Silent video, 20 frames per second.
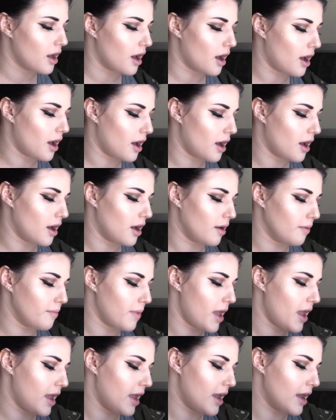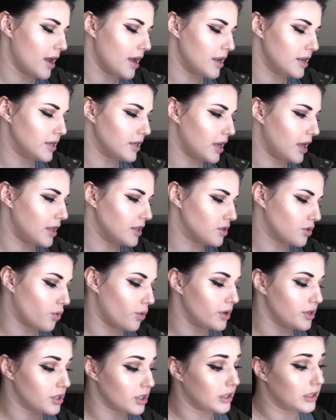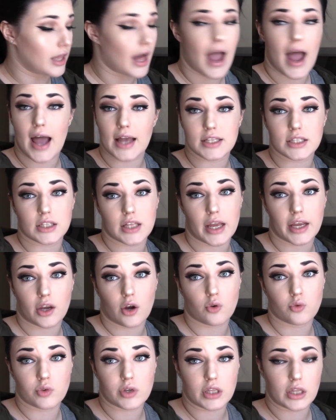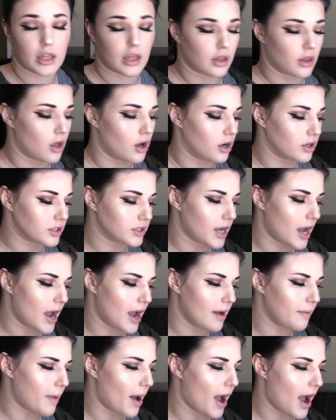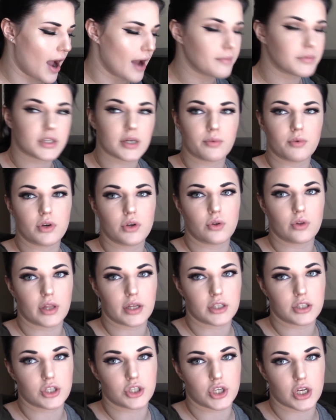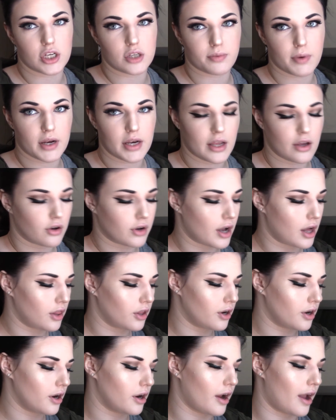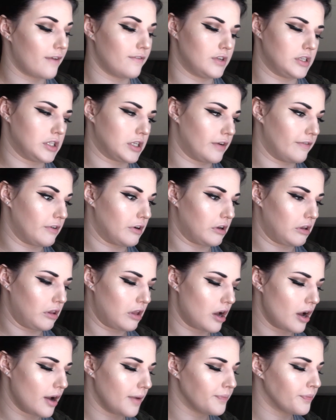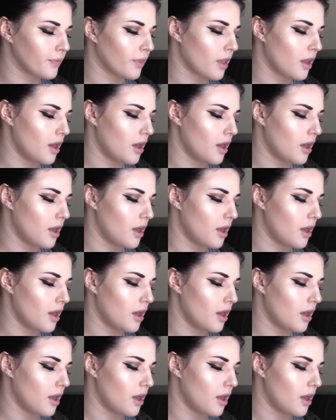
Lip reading: And it's going to last like a really long time. I'm someone who likes to change my nail color. I've discovered a lot.